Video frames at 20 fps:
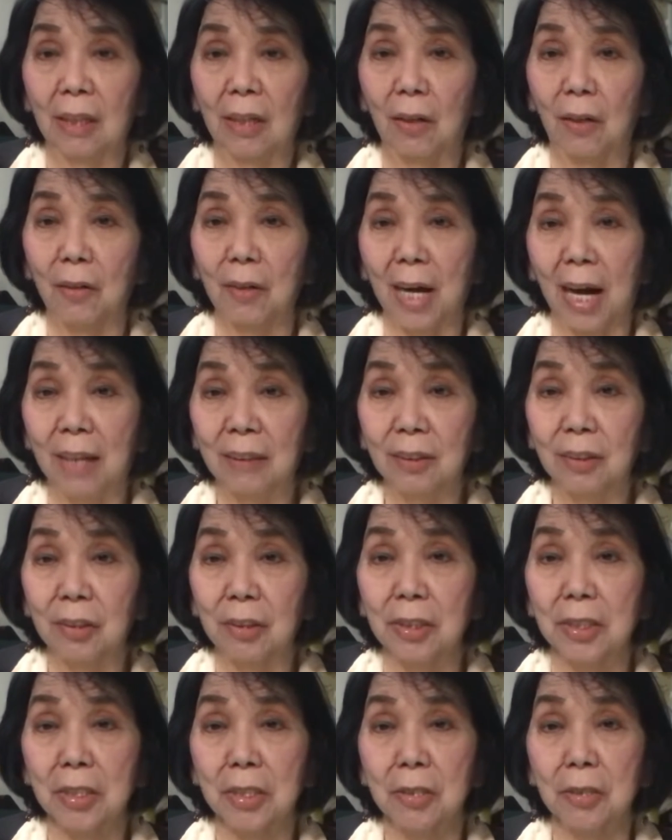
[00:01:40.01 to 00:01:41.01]
or
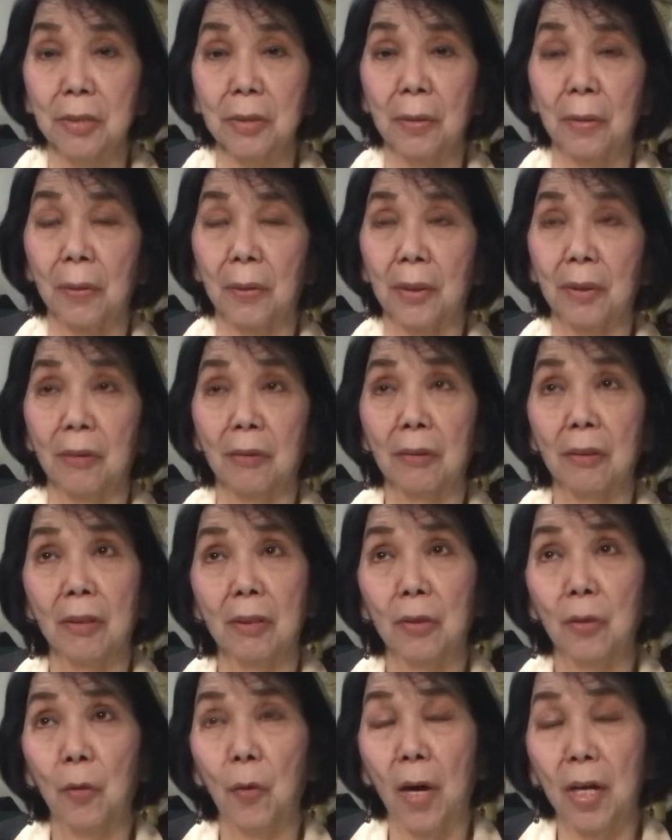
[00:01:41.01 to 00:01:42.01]
answers to your
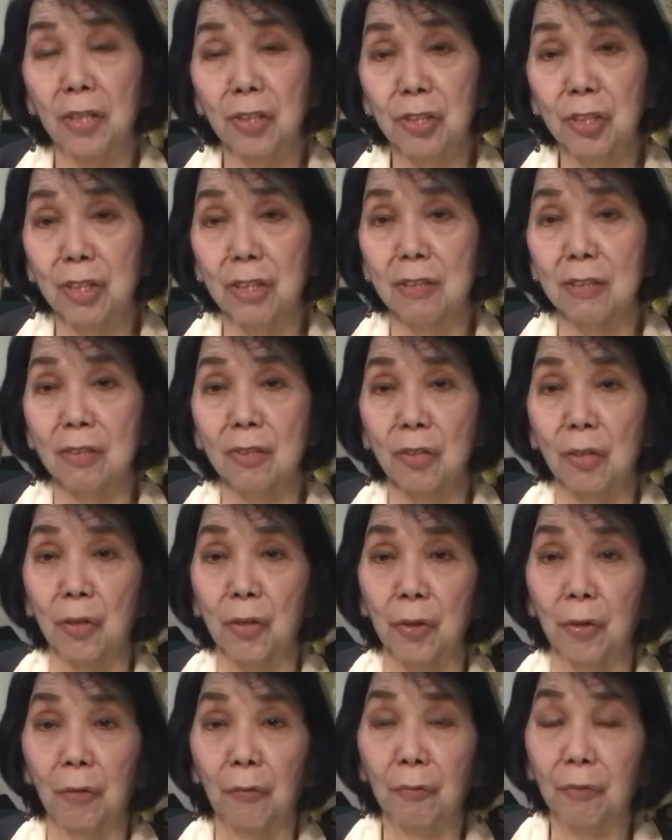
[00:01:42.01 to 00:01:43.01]
questions or
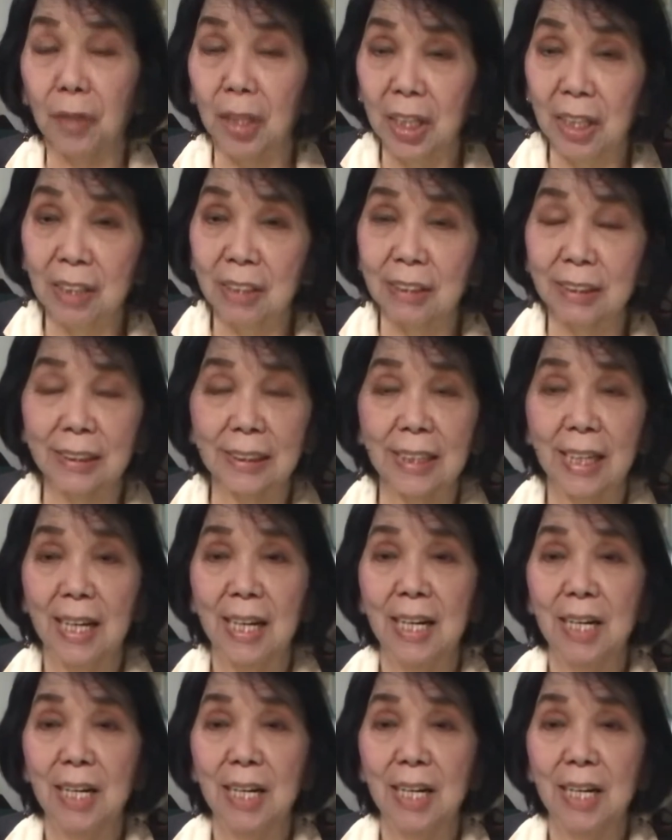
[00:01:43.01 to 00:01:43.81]
your fears,